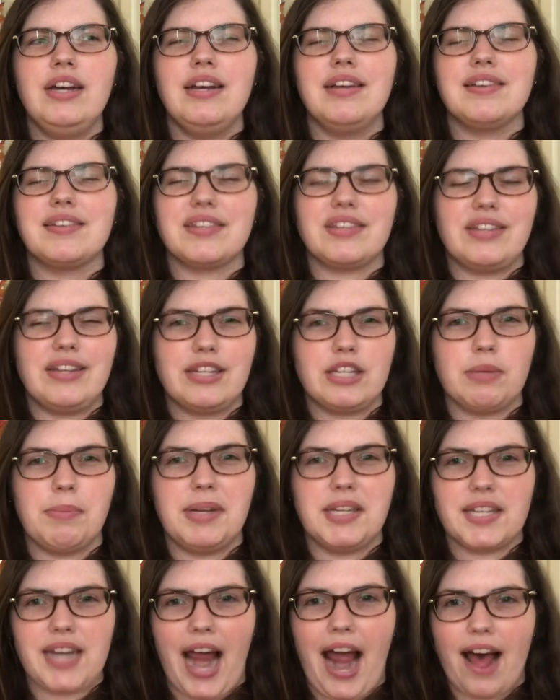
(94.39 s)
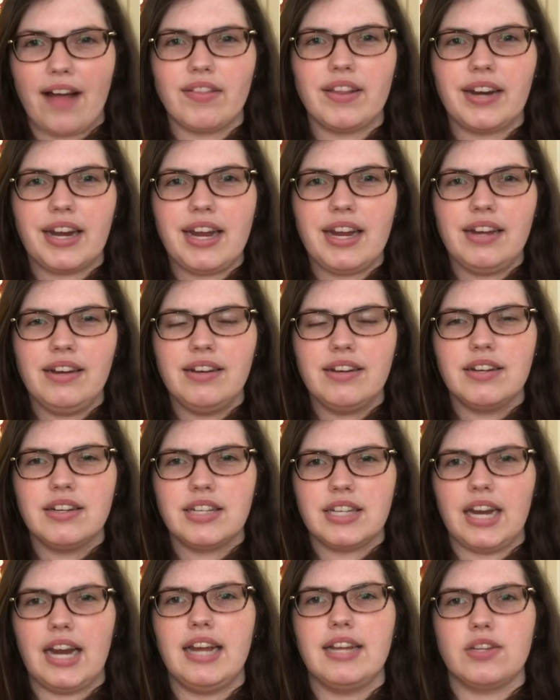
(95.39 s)
sentimentality
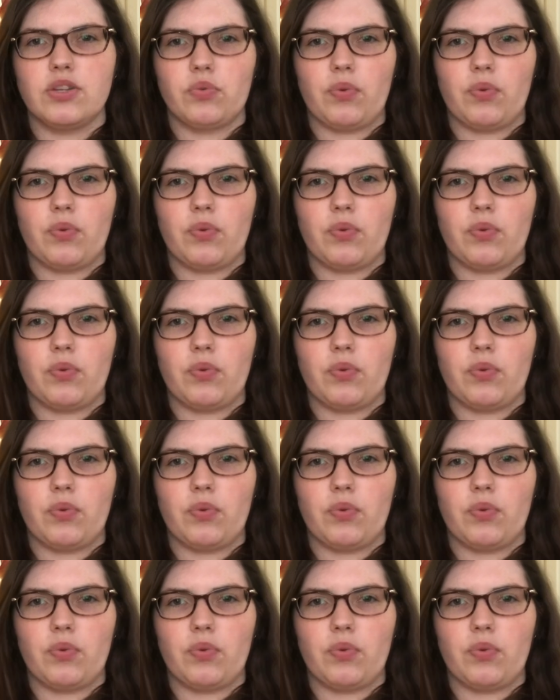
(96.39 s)
to his